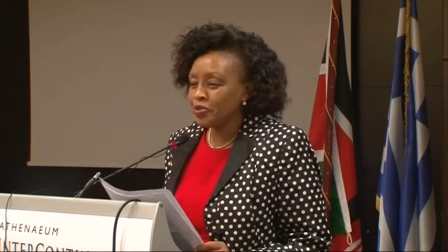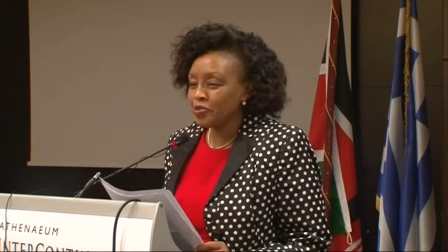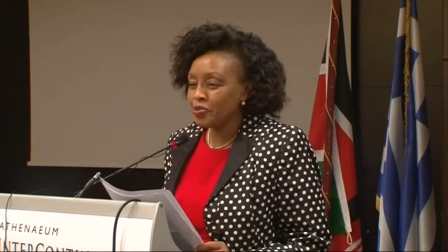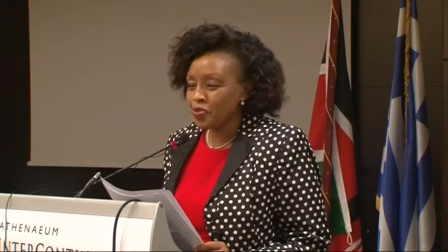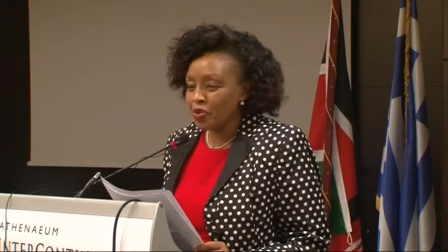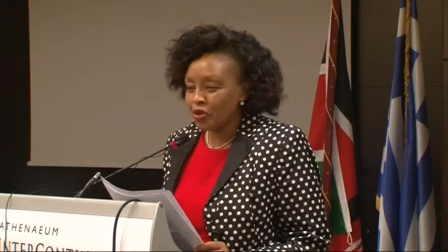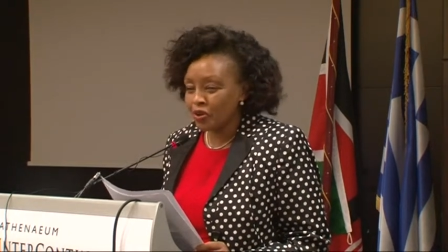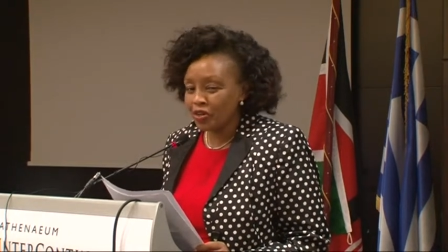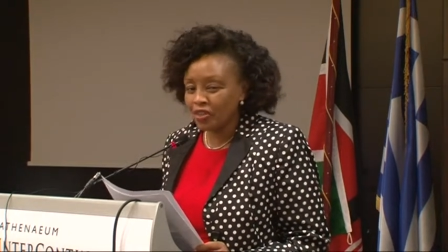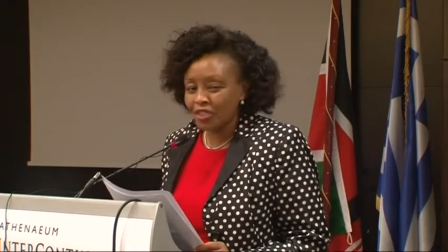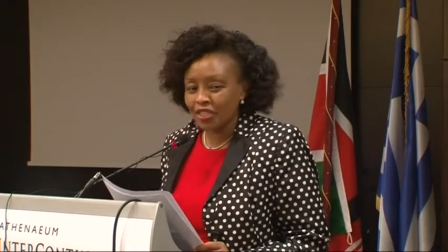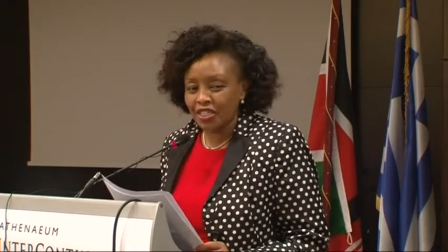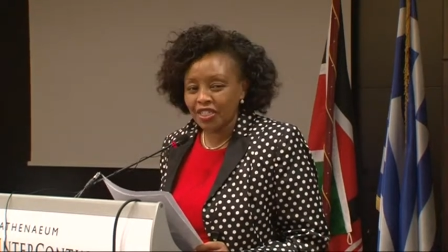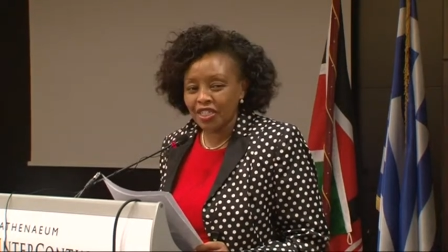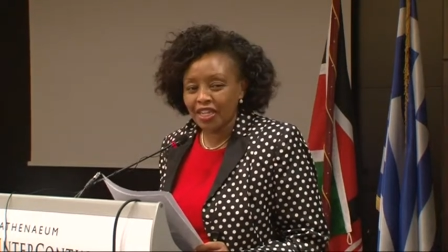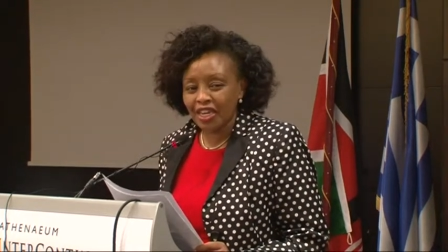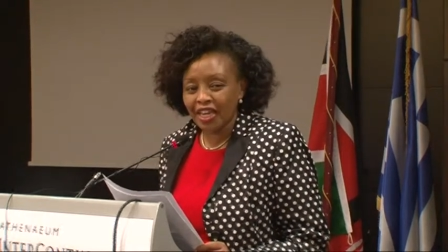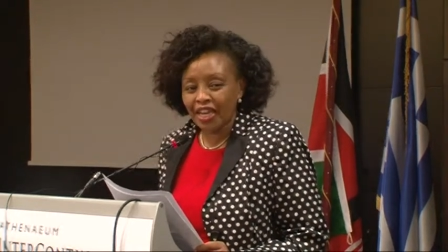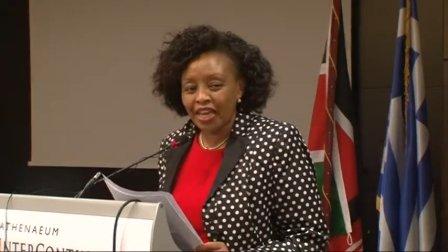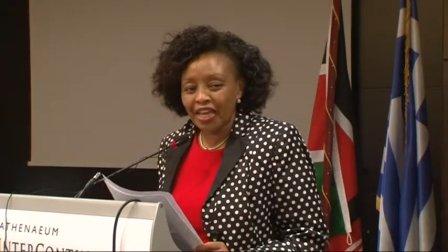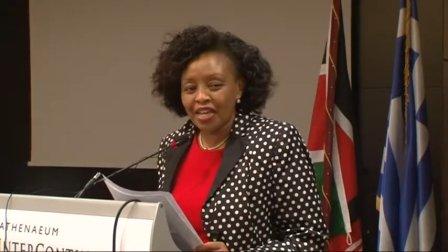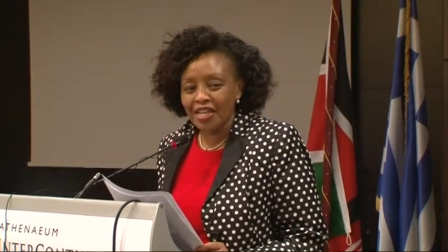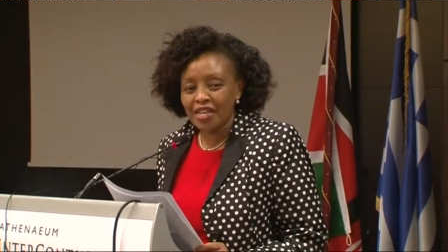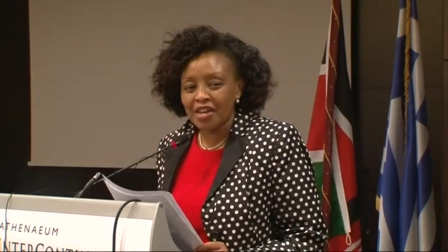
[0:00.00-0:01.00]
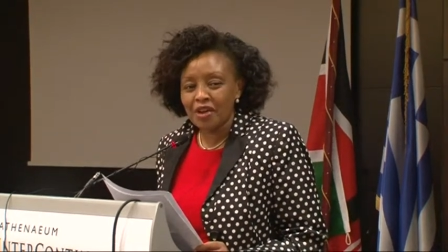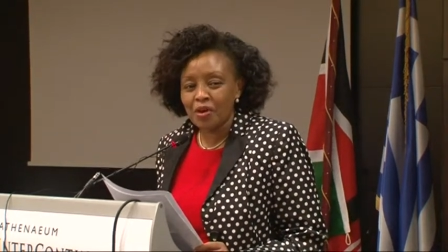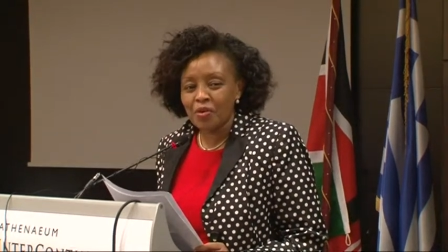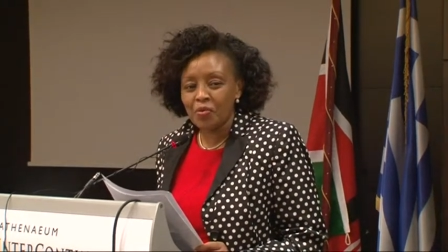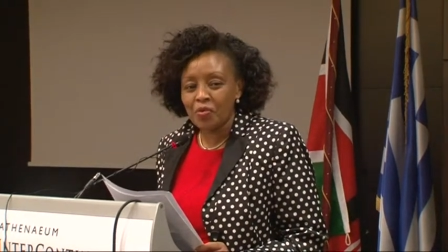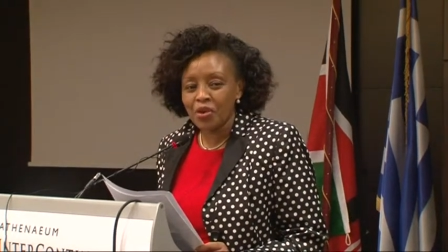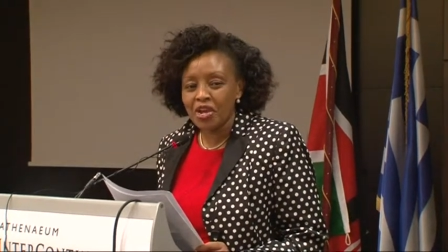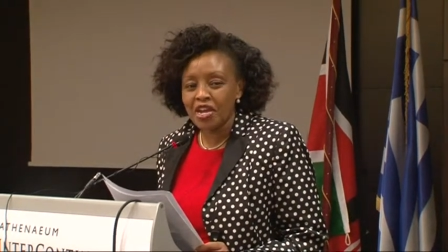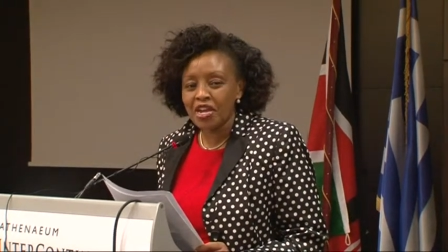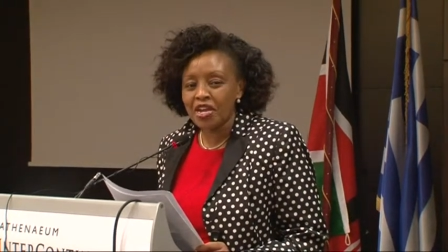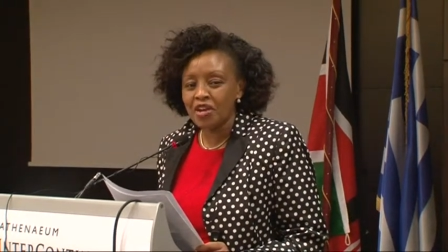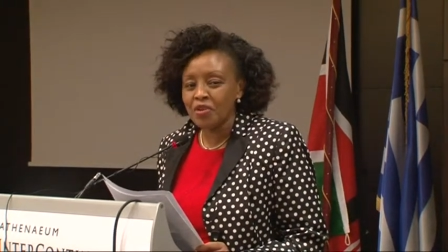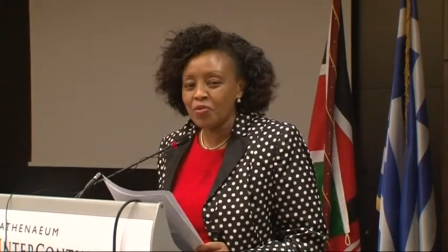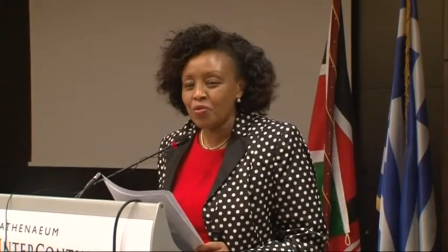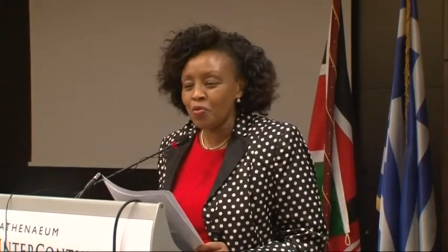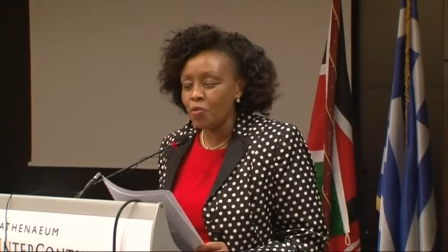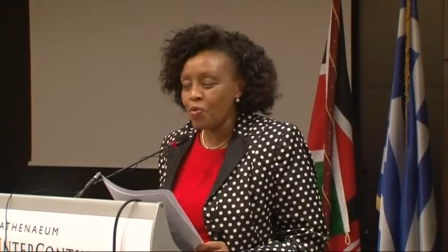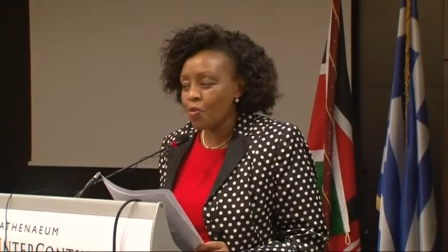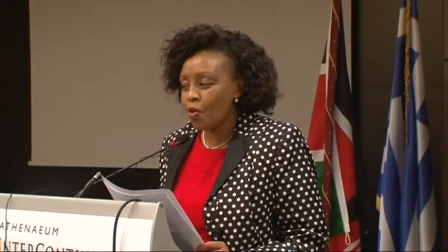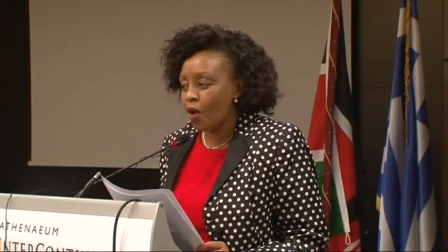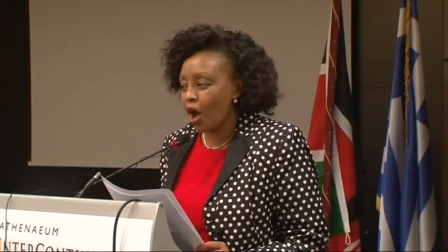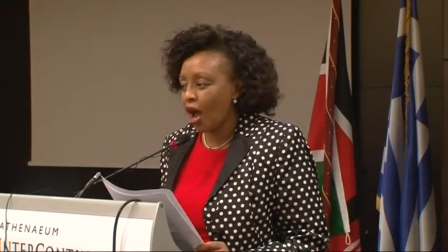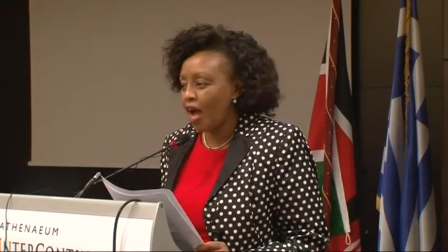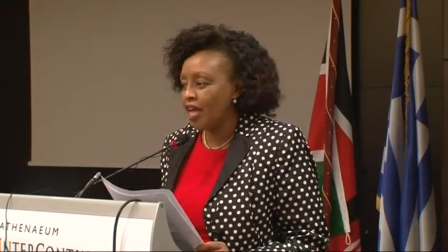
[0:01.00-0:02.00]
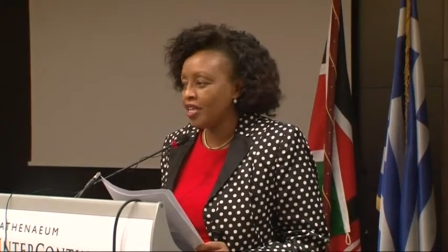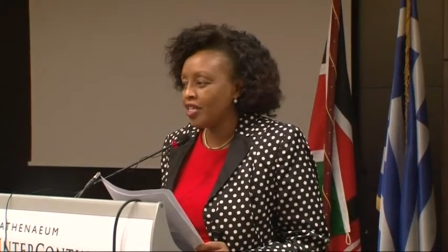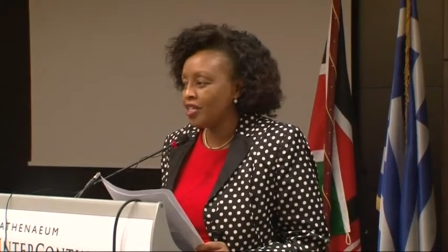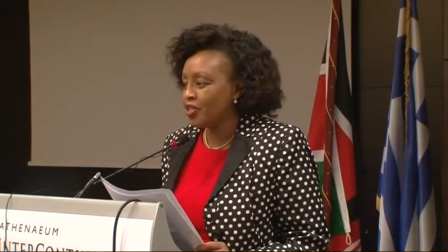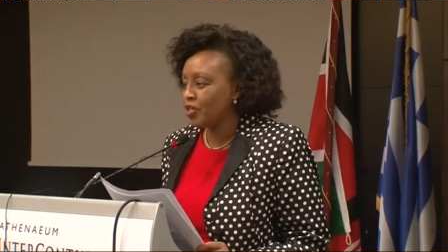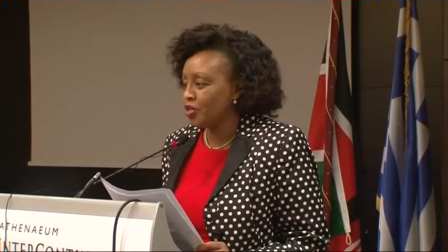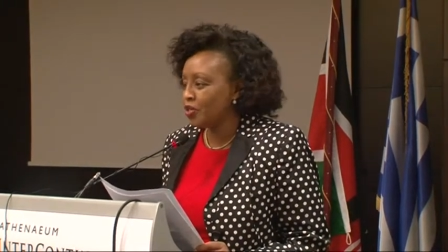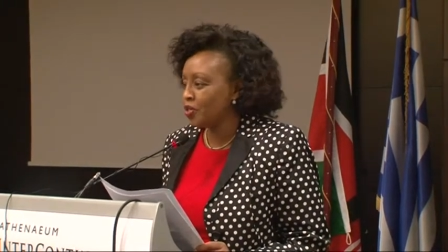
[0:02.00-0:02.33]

watch Kenya win 1,